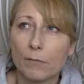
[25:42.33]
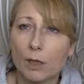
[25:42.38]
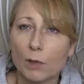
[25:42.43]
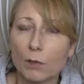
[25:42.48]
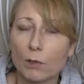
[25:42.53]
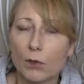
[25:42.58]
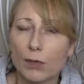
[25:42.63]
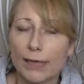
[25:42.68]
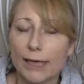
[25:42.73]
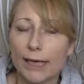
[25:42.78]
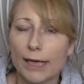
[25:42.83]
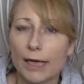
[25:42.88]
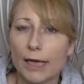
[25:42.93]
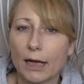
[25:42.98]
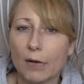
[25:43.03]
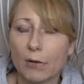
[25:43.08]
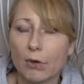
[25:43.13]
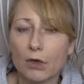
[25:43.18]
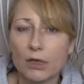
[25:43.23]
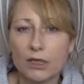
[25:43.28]
but yeah,
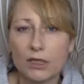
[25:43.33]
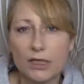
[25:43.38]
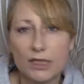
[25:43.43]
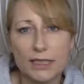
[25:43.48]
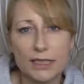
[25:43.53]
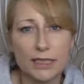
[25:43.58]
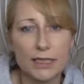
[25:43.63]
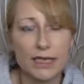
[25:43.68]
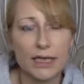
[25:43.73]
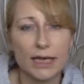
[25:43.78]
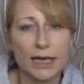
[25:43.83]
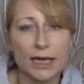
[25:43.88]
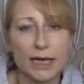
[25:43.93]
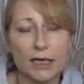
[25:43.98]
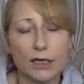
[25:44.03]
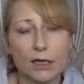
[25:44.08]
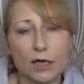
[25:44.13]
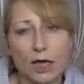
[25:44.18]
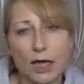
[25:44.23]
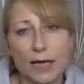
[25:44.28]
I wanted to say that
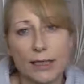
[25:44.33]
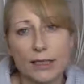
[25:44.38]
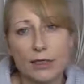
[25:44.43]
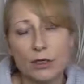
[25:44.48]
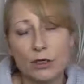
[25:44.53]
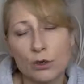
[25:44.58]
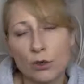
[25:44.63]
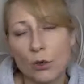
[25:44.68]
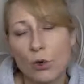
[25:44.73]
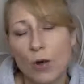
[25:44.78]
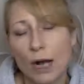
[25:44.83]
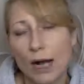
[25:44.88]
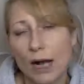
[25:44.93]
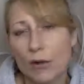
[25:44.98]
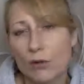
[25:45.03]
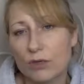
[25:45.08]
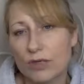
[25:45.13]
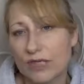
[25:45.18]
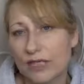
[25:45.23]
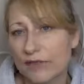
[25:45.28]
I I know
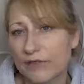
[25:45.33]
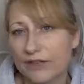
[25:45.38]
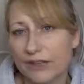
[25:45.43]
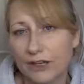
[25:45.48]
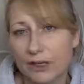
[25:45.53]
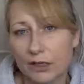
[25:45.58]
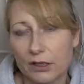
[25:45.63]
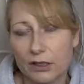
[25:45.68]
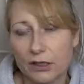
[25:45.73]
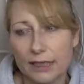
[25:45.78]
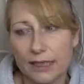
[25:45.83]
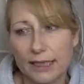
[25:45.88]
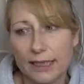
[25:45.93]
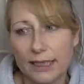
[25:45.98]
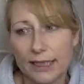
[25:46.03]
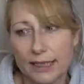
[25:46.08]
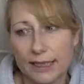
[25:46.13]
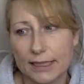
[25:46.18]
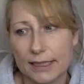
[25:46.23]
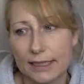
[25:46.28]
how difficult it
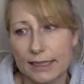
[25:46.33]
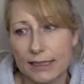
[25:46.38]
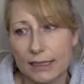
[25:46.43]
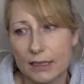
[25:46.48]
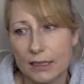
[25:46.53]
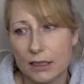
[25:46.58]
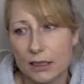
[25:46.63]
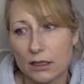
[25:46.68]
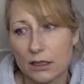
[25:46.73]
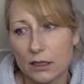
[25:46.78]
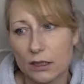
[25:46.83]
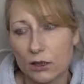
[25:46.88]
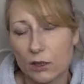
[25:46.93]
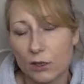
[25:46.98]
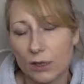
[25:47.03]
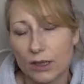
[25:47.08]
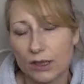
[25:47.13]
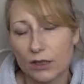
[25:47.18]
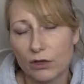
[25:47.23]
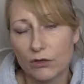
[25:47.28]
is
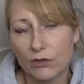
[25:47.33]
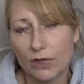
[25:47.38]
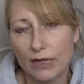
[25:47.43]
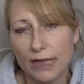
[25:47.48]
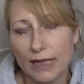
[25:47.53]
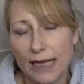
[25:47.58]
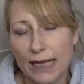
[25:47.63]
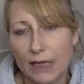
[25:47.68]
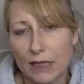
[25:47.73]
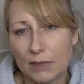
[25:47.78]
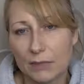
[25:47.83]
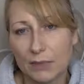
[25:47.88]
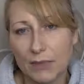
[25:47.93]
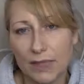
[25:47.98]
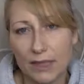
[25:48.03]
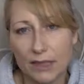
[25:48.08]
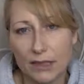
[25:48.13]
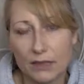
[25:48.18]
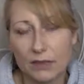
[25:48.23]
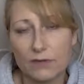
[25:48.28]
when you're in that
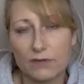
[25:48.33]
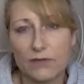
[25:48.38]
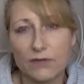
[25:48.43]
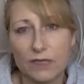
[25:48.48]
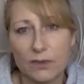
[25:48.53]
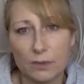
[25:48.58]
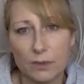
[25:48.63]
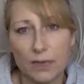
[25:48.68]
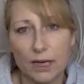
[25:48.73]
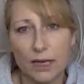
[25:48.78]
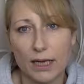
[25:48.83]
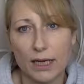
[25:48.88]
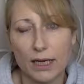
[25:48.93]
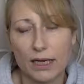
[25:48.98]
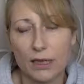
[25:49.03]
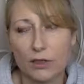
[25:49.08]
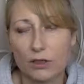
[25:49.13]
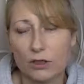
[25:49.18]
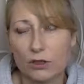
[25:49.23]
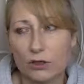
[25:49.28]
pit of despair.
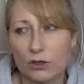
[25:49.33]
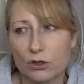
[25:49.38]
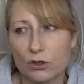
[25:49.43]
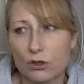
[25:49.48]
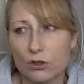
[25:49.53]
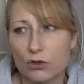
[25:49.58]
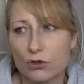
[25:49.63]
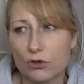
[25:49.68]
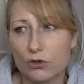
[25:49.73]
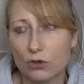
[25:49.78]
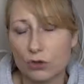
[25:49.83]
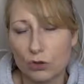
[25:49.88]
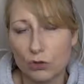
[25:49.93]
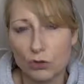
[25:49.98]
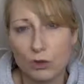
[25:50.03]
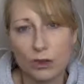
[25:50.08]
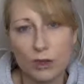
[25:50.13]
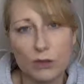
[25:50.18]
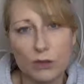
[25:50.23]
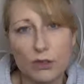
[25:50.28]
I
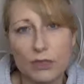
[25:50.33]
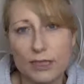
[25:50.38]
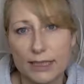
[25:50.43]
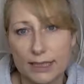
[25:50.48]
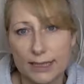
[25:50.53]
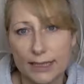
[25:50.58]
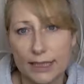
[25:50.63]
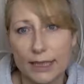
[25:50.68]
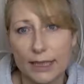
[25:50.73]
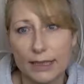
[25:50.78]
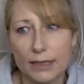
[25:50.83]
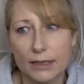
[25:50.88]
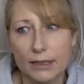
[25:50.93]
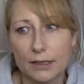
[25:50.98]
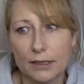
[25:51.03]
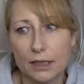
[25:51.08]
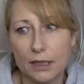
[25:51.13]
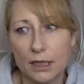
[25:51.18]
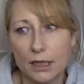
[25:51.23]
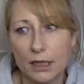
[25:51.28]
truly understand,
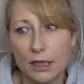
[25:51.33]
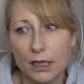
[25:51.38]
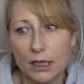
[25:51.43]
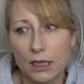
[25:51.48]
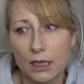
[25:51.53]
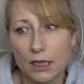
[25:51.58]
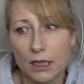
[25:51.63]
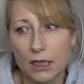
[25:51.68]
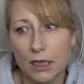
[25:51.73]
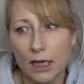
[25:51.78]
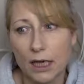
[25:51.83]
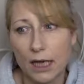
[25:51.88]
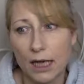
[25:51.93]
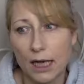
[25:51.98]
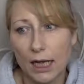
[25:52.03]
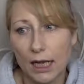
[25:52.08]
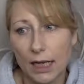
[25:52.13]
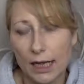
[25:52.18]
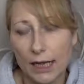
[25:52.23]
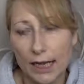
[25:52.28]

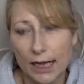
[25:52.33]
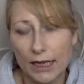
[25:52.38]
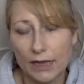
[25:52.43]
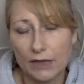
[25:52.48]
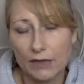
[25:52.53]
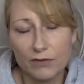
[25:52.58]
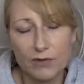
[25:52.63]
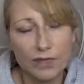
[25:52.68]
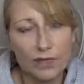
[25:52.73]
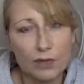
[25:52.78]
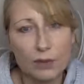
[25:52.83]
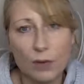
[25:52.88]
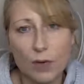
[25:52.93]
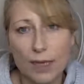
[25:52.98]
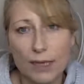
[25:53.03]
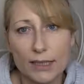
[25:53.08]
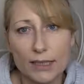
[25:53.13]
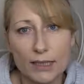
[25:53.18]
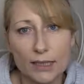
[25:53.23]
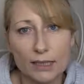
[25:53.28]
and there is no
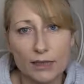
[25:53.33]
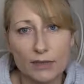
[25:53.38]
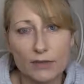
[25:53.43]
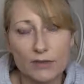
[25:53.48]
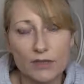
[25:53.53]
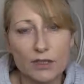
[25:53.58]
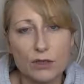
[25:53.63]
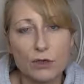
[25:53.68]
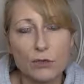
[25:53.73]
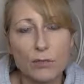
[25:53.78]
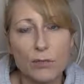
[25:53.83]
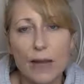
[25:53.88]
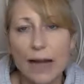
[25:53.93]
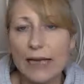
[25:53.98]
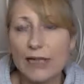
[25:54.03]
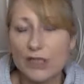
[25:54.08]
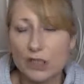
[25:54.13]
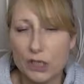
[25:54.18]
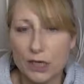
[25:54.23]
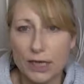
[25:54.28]
answer. There is no
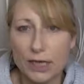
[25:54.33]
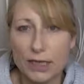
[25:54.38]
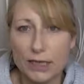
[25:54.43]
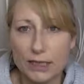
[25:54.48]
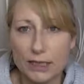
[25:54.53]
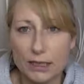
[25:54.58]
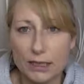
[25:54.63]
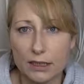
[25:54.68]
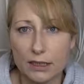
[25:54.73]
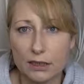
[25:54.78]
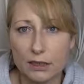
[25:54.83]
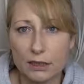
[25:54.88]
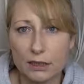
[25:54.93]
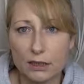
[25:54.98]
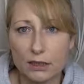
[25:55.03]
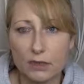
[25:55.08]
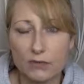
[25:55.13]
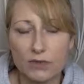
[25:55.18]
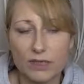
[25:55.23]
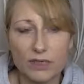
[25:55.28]
magic answer.
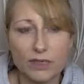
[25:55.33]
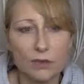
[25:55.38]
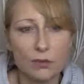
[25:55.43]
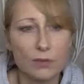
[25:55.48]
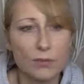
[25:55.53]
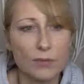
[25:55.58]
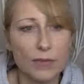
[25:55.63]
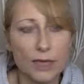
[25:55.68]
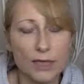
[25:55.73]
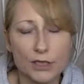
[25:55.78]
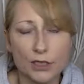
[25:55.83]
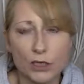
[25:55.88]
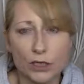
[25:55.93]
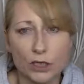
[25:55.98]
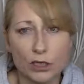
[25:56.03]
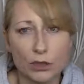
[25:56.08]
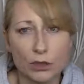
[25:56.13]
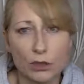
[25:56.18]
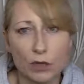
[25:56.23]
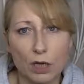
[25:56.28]
There is no magic
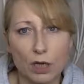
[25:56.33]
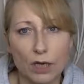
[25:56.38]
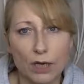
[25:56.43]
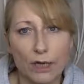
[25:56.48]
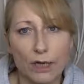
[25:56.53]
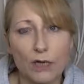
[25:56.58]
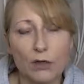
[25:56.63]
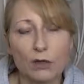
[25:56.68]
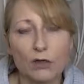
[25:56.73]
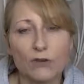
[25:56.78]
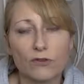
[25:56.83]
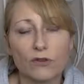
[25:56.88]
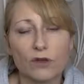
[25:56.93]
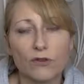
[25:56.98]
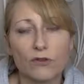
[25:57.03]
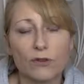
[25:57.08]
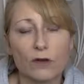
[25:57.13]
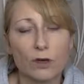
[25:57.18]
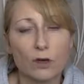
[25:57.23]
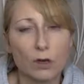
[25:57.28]
cure, and I looked for it
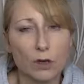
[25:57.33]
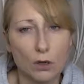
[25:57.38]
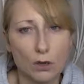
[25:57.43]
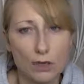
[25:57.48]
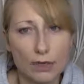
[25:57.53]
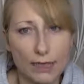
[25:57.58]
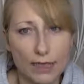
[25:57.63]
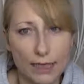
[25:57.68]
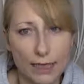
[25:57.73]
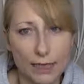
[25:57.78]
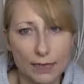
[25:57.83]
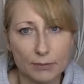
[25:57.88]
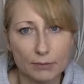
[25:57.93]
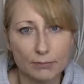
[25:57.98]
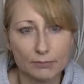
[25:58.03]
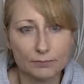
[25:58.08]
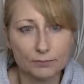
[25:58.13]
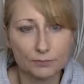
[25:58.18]
for a long time.